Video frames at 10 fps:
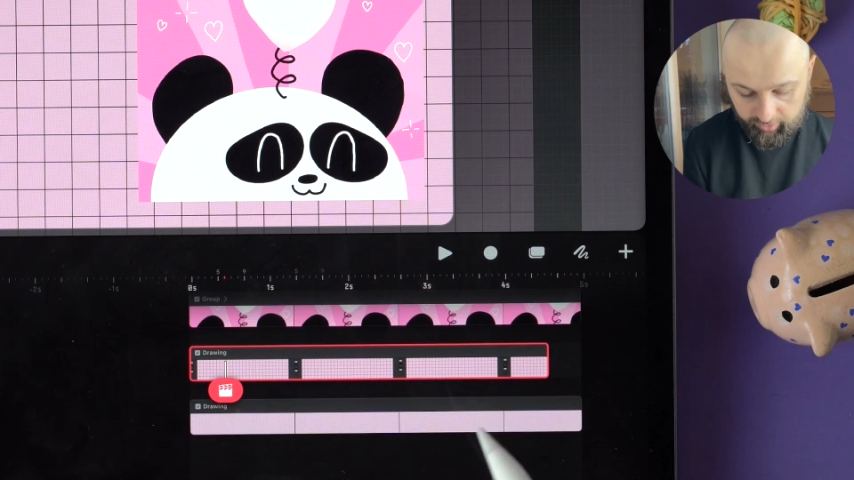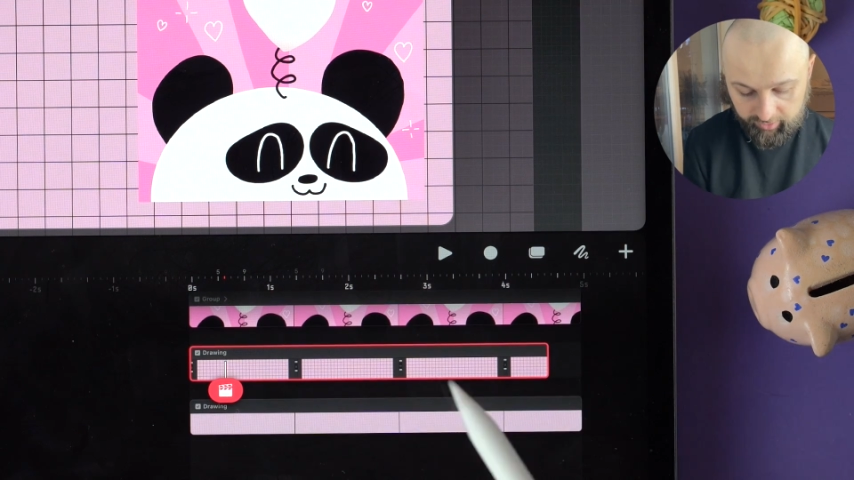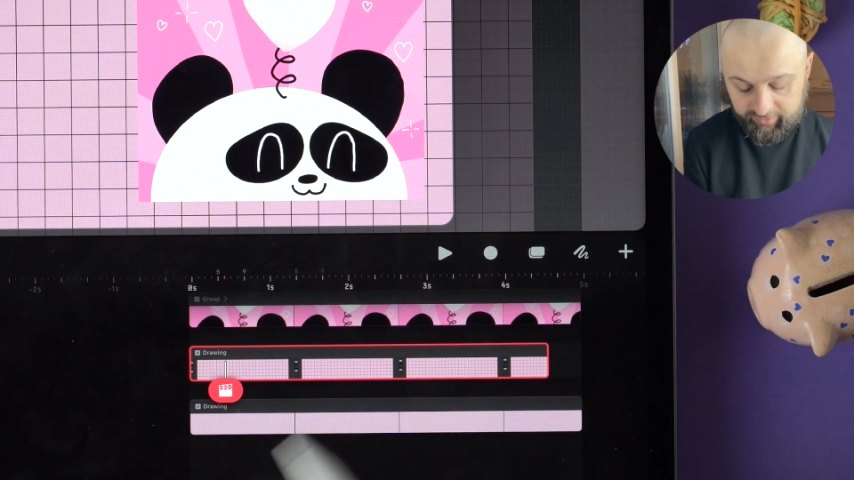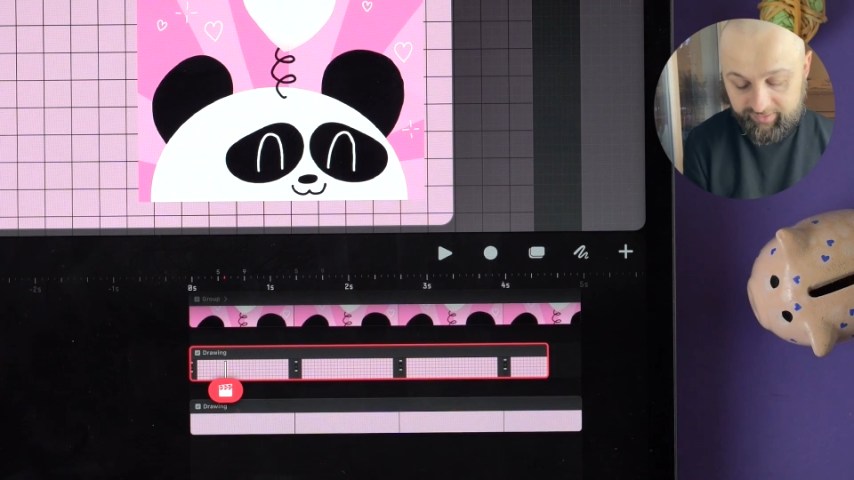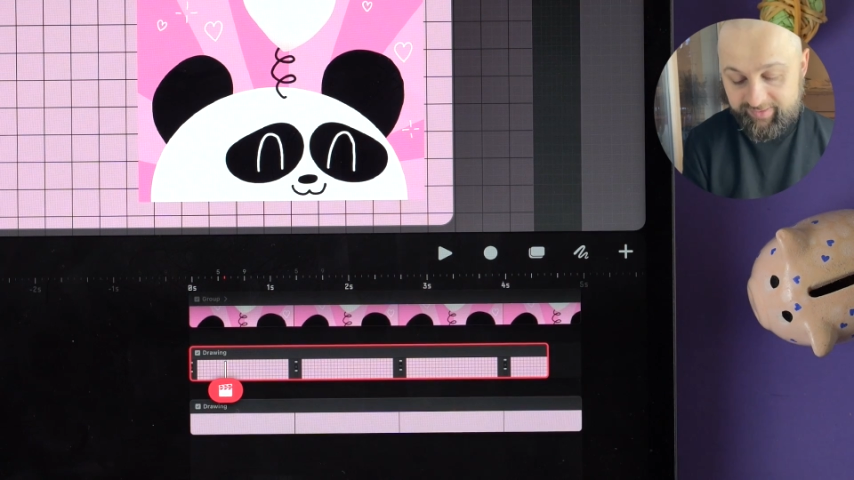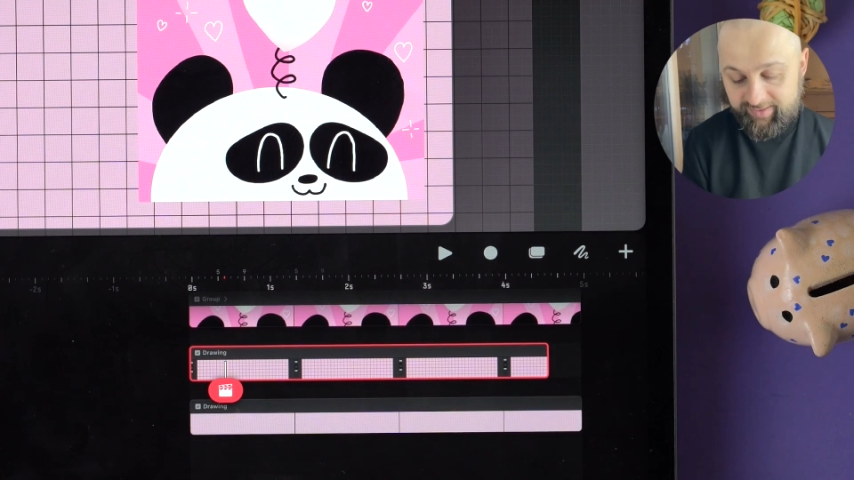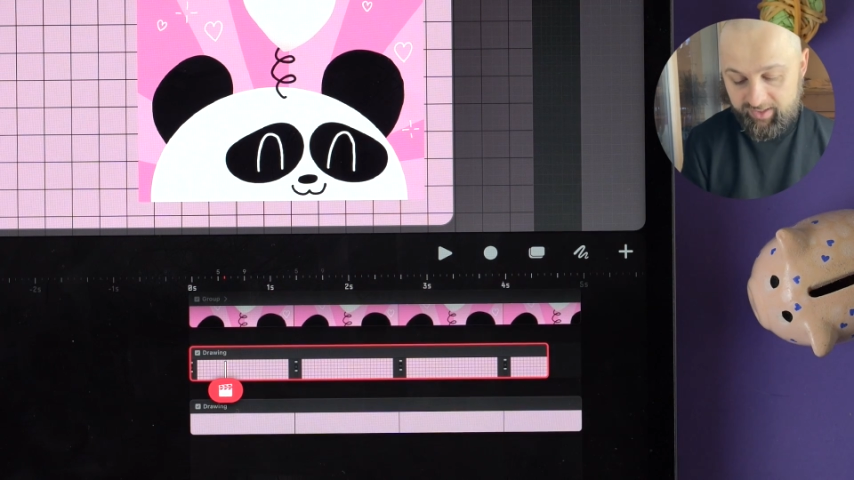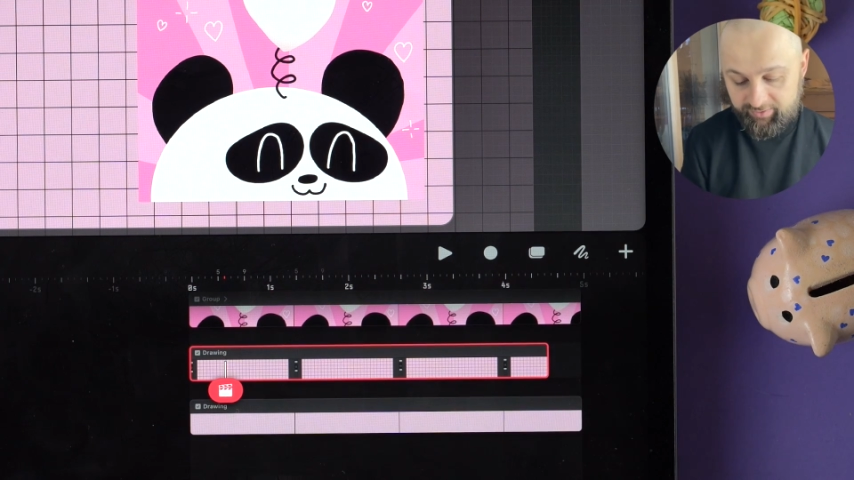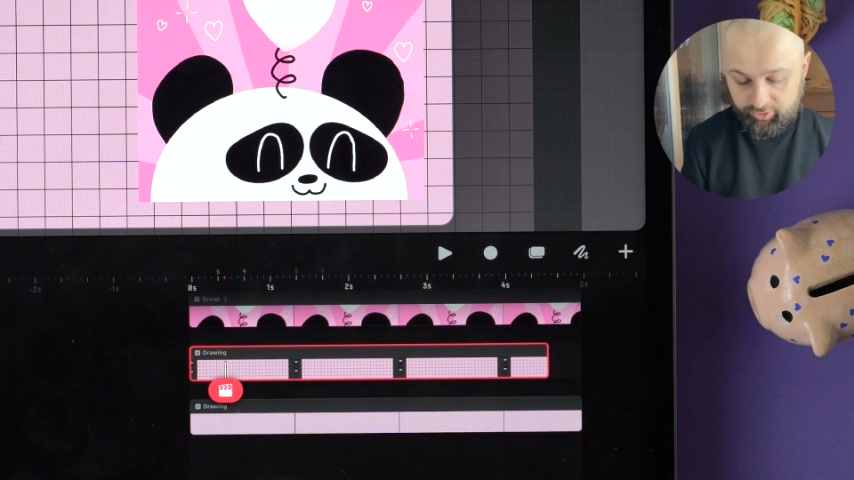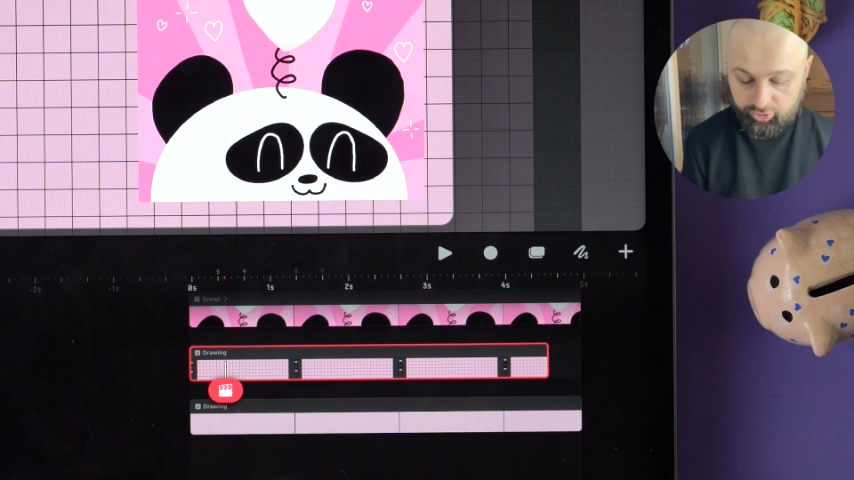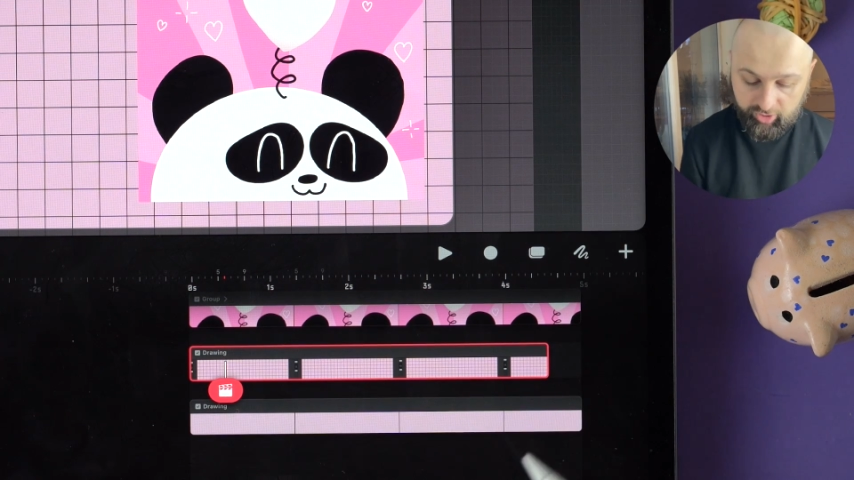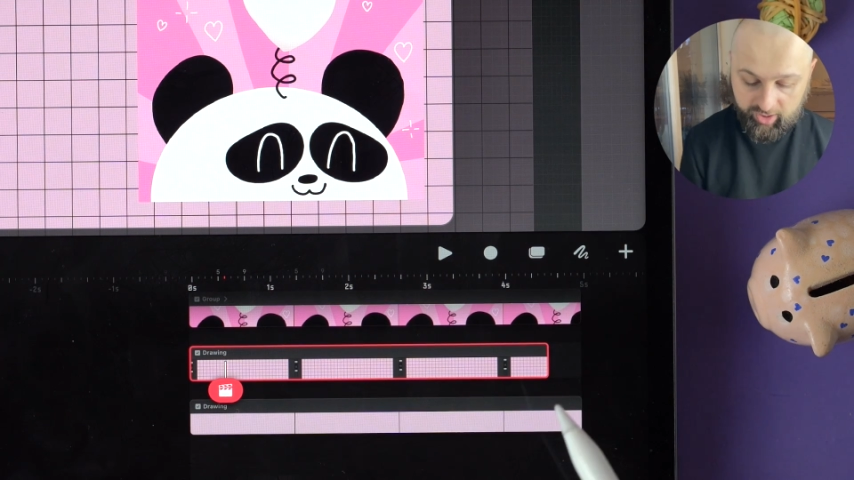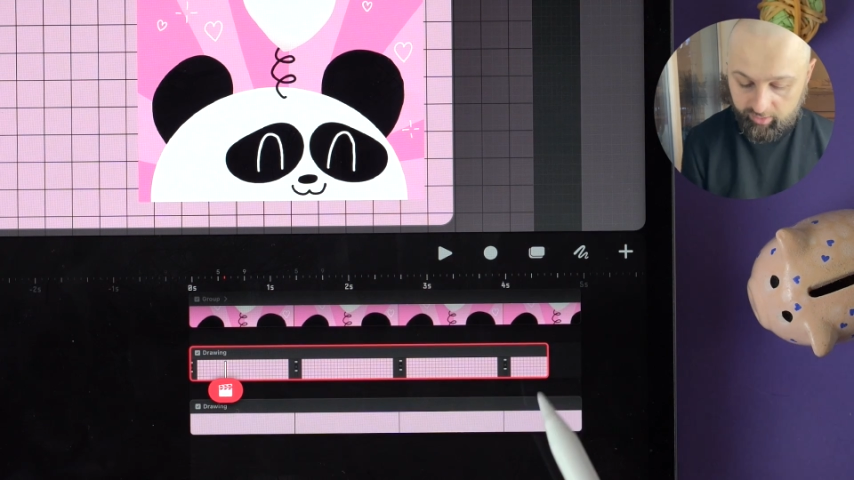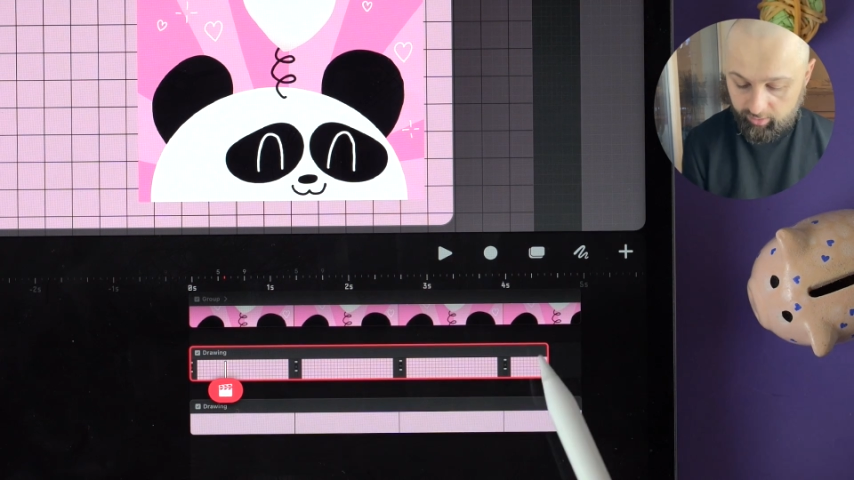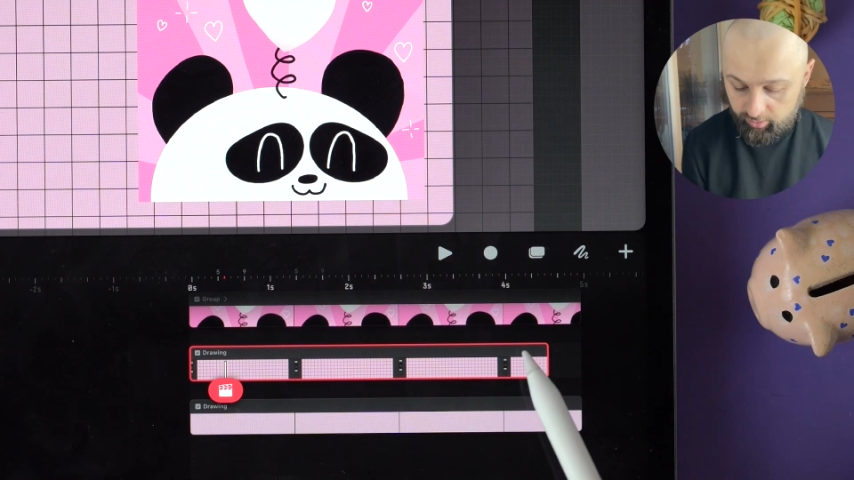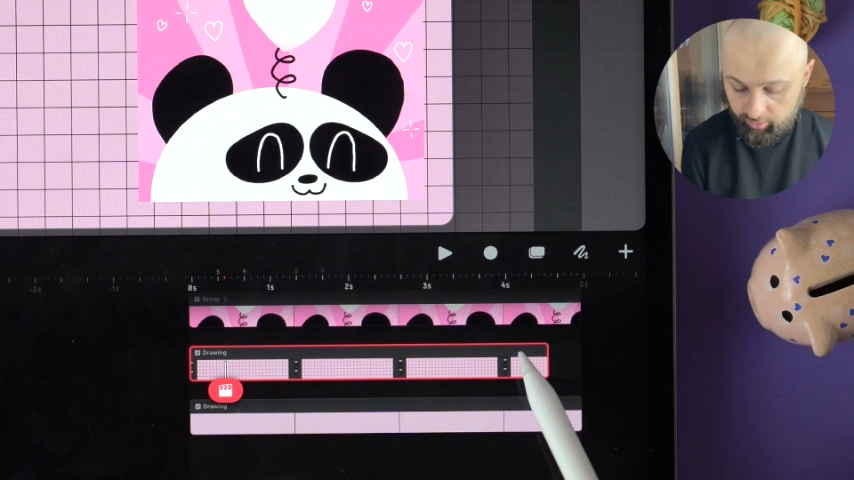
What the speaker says: it inside the track.